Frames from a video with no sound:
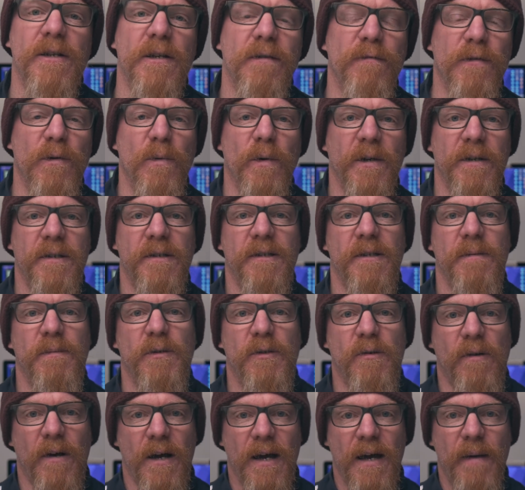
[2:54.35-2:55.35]
And if you want to
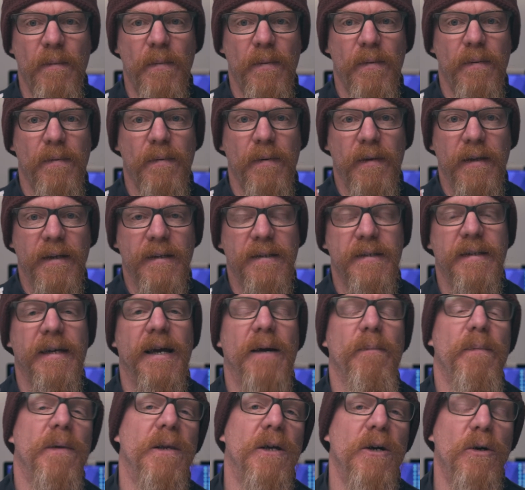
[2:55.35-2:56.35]
subscribe, the link's
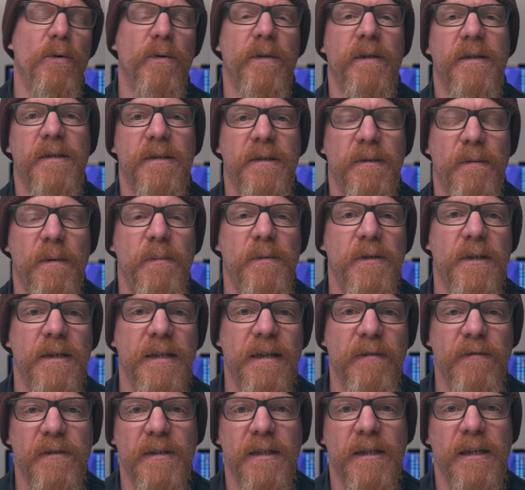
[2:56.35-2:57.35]
down below in the description.
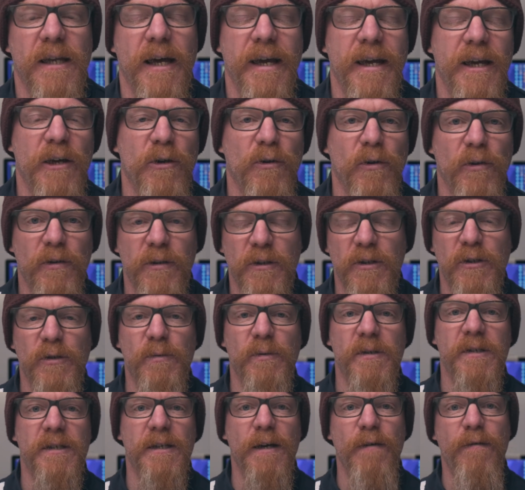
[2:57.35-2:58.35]
Give us a like and all the
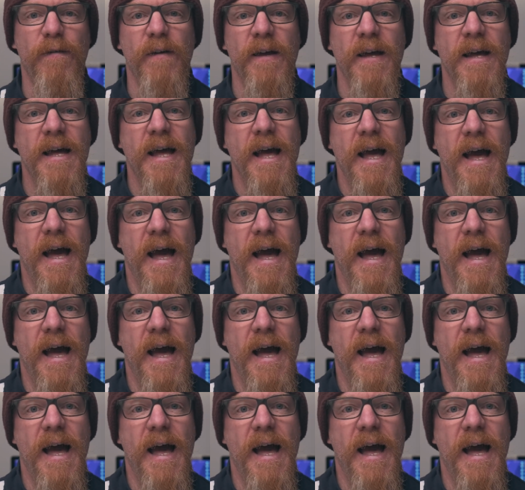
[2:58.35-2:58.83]
usual stuff.